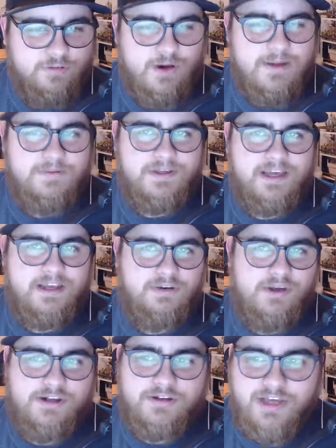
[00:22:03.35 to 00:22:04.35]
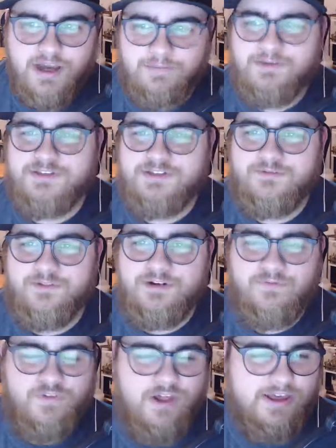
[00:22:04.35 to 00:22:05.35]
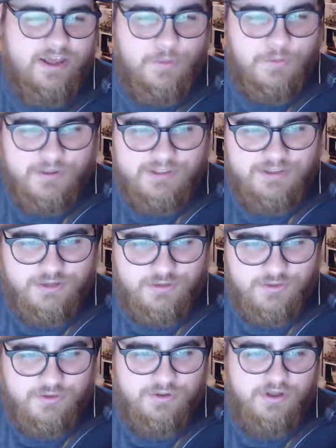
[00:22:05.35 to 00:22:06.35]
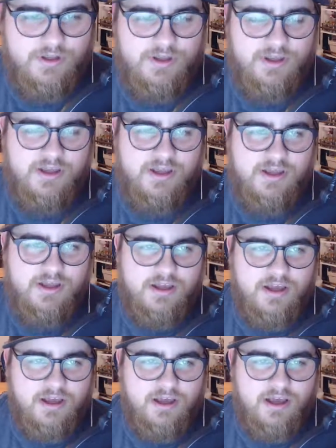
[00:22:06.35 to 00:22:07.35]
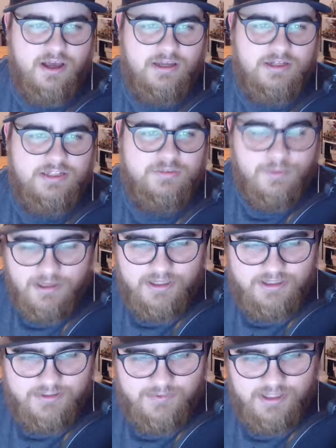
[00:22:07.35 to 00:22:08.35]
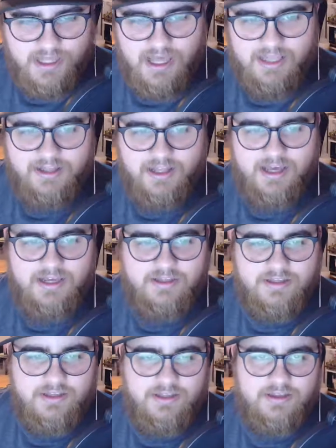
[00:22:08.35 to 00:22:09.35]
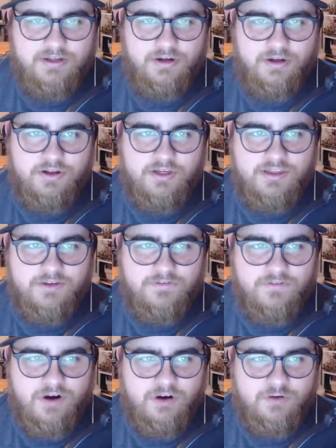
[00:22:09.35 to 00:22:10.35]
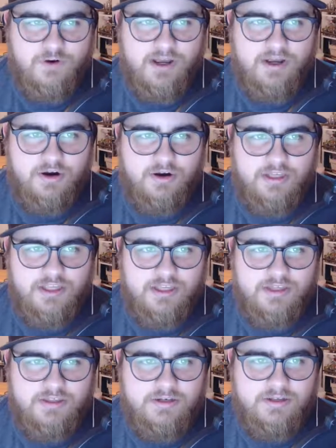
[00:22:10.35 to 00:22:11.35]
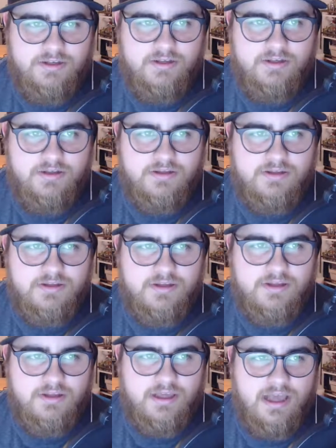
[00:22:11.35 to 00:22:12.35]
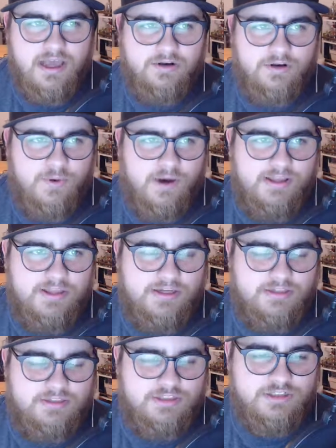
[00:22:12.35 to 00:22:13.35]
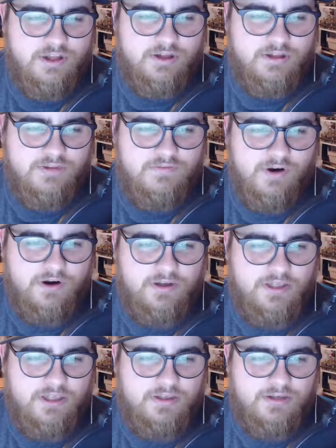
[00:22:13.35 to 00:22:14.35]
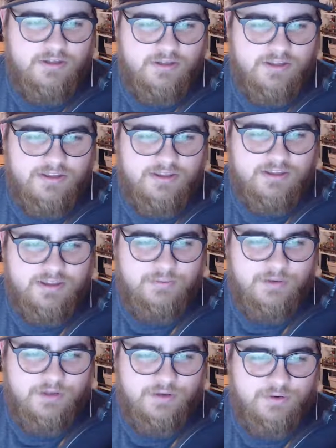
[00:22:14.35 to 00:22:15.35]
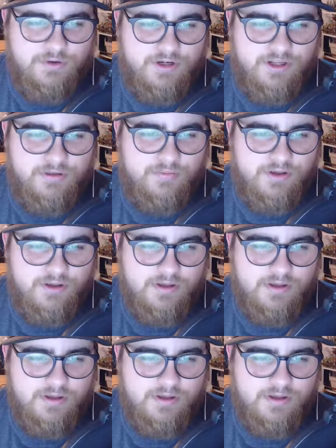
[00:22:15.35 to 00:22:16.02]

Grappling onto helicopters is fun. Flying airplanes is cool. I did play some of the online. They're calling it the Far Cry Arcade. I don't know why they didn't just call it the Farcade. I think that'd be a cooler name.